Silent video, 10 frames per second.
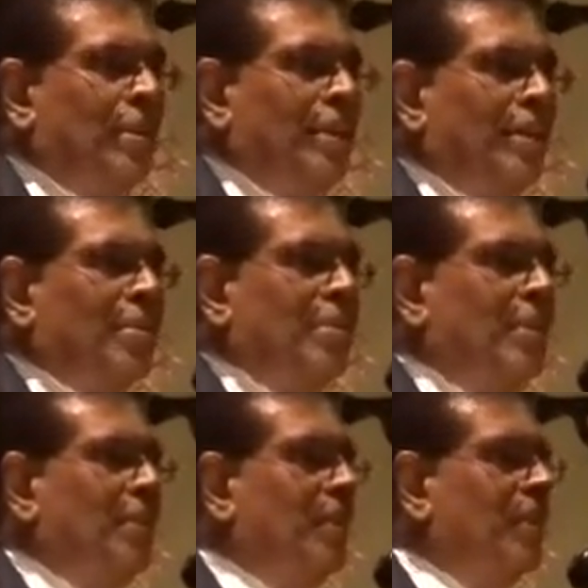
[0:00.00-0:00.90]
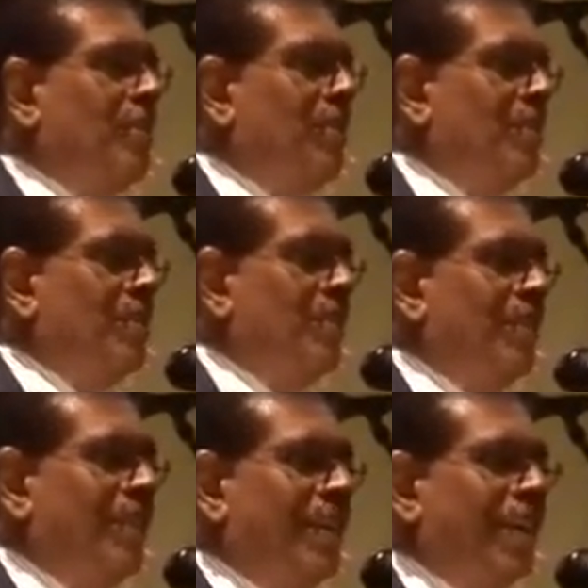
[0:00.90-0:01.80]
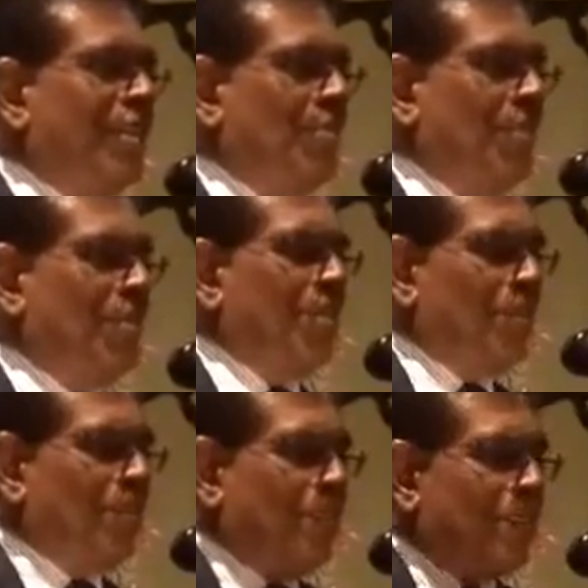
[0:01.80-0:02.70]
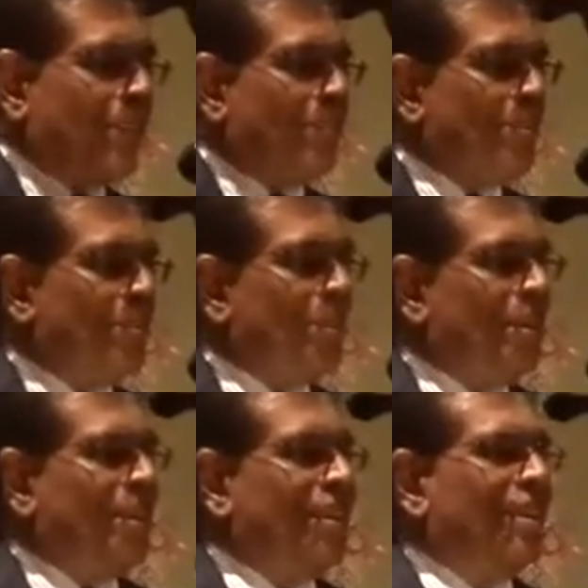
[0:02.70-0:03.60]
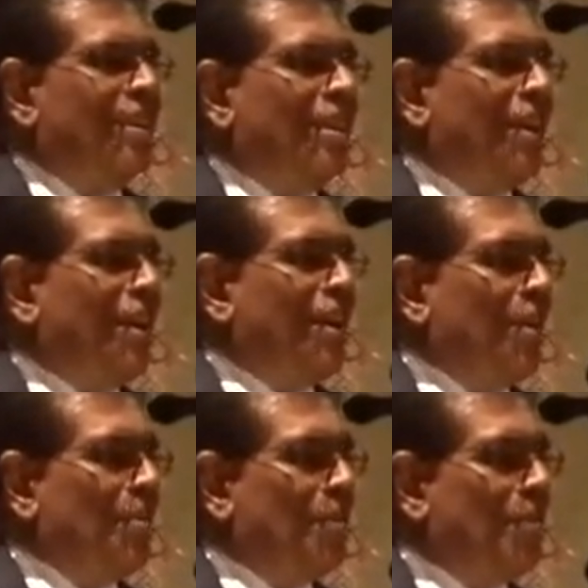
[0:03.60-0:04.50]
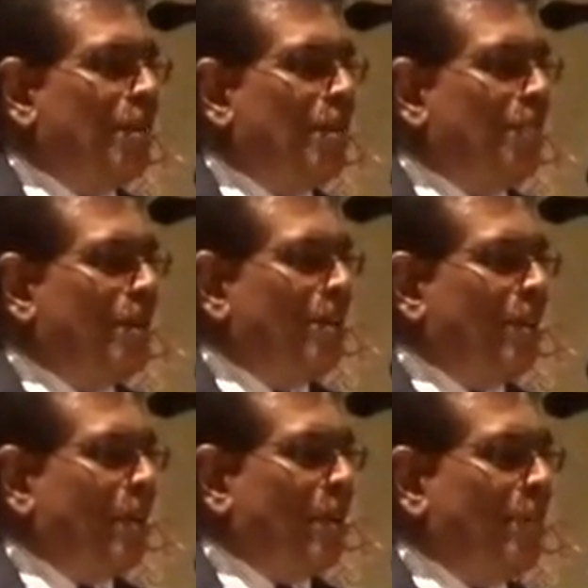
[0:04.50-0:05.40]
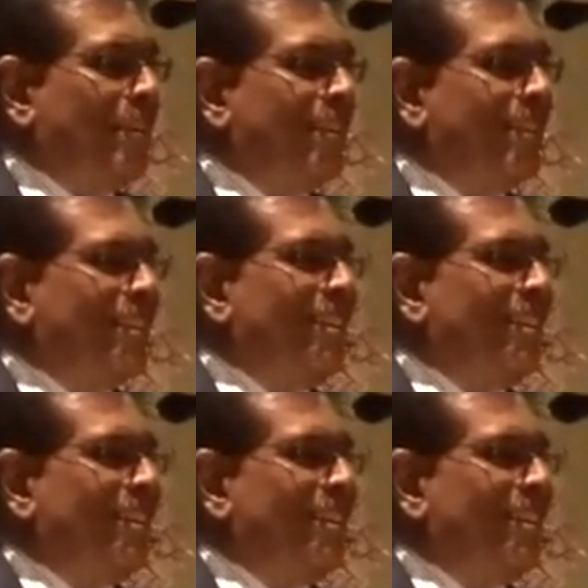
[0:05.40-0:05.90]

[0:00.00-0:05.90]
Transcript: it was difficult for us to decide whether to spend money on capital